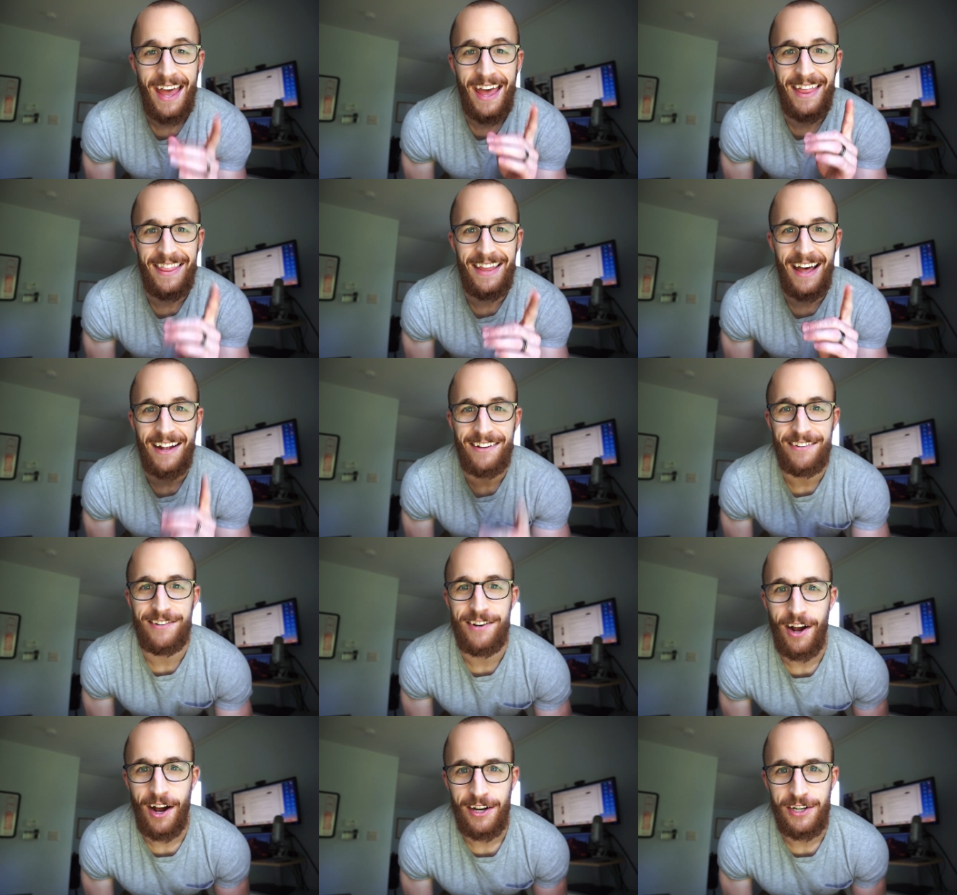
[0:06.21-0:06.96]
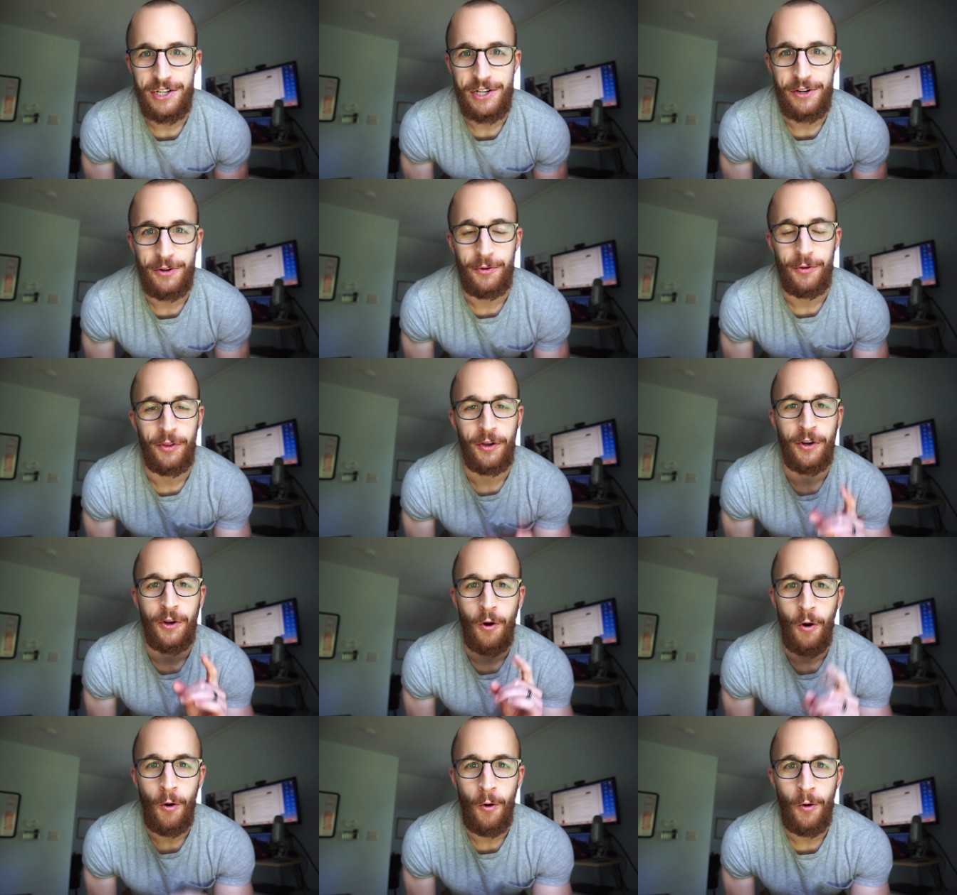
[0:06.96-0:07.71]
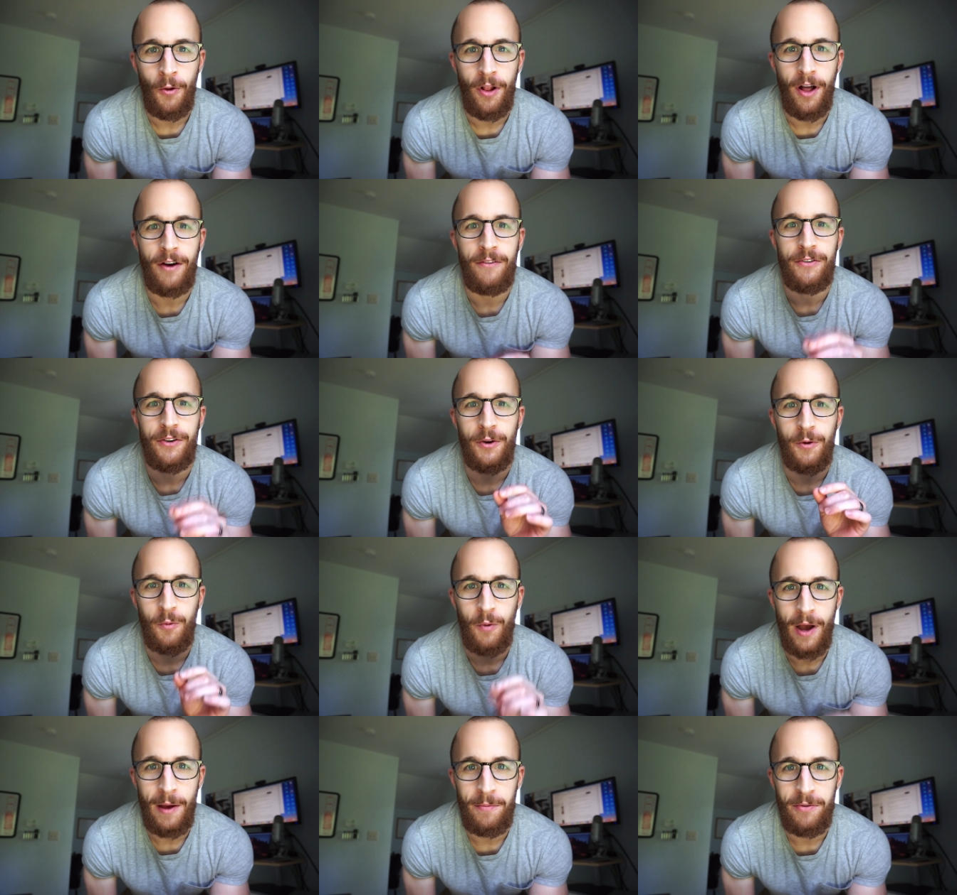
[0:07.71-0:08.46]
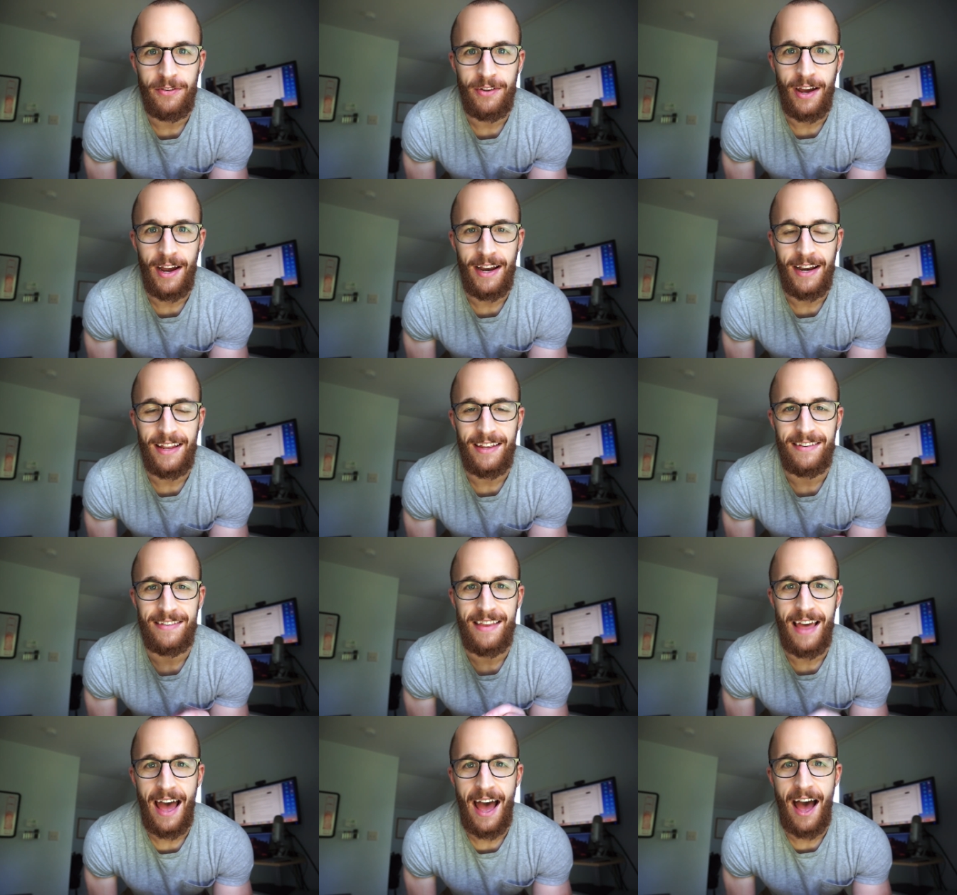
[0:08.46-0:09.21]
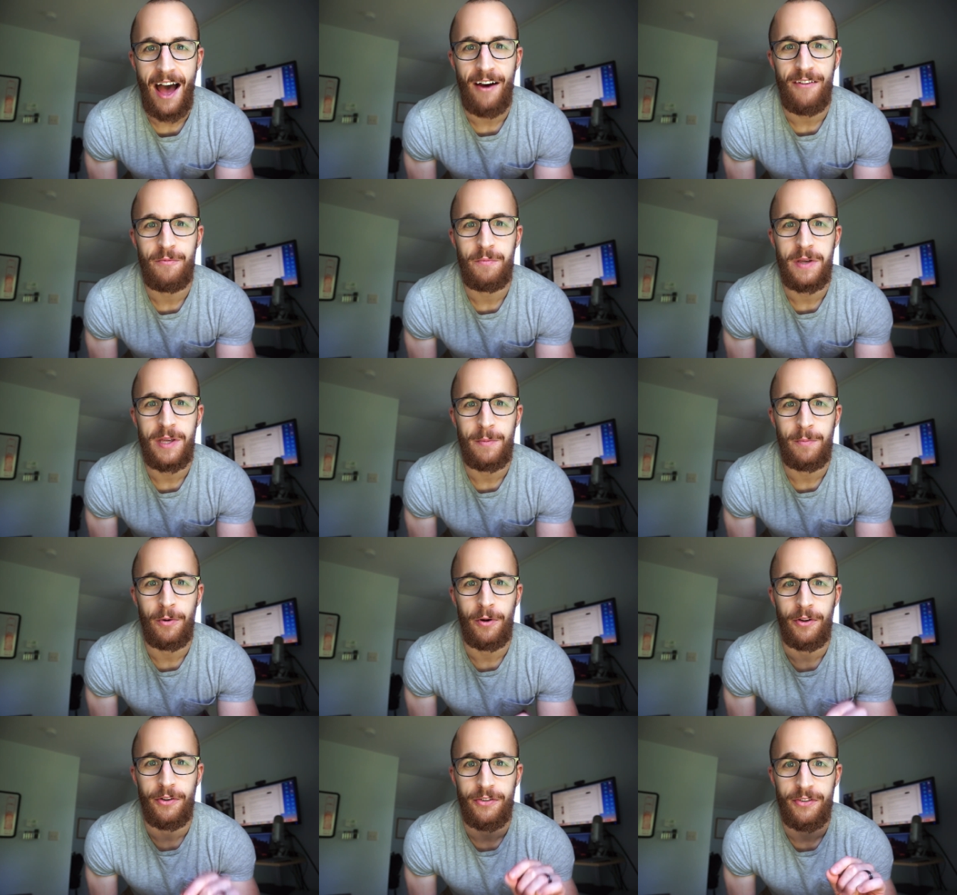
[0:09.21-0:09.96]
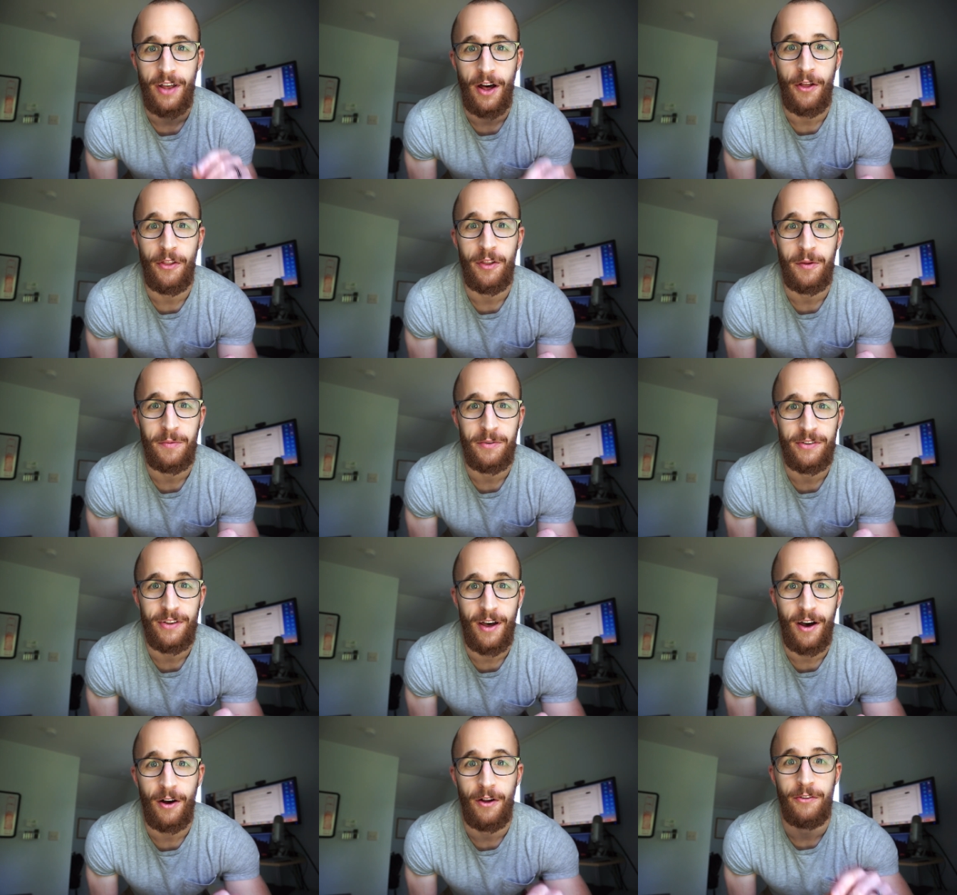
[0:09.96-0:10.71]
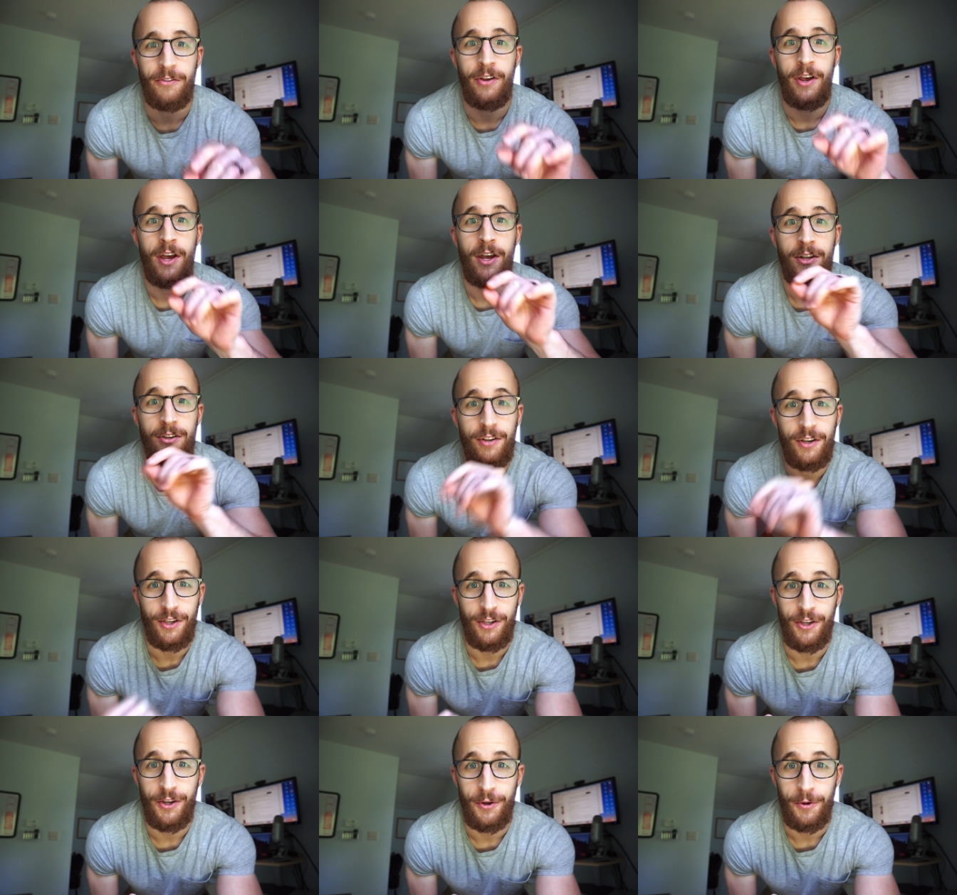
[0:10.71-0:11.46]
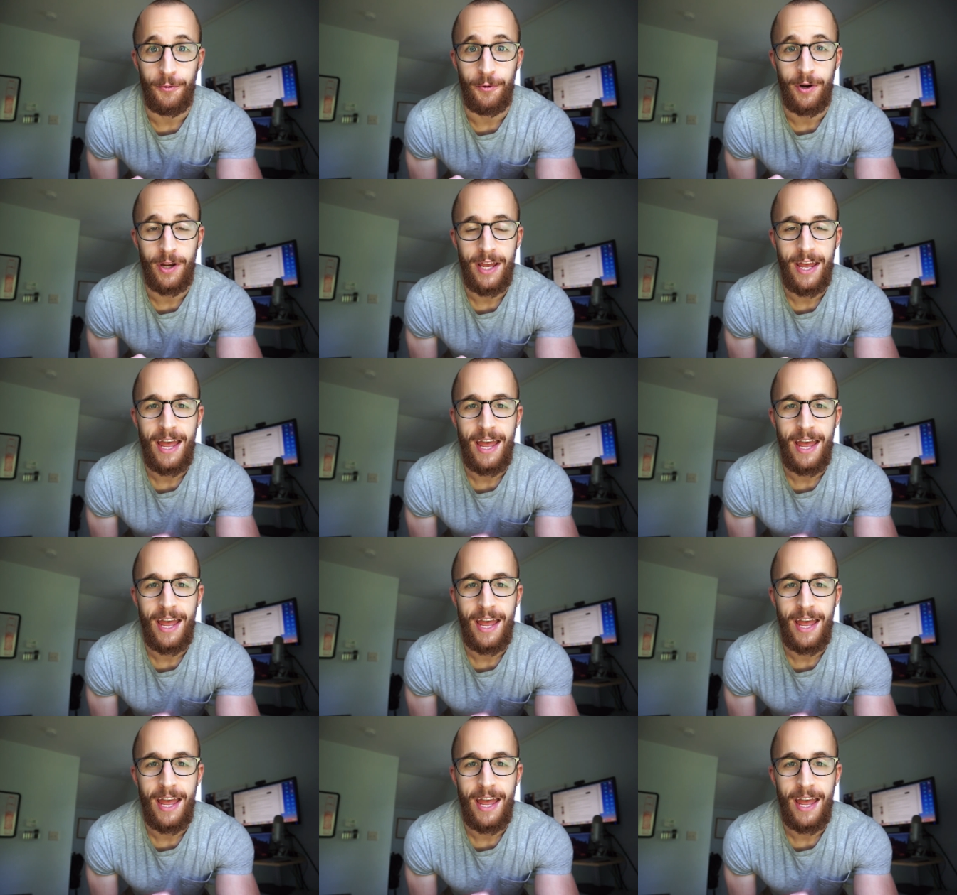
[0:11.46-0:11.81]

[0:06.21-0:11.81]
And that's not true. The goal of your website is to have people sell themselves to you.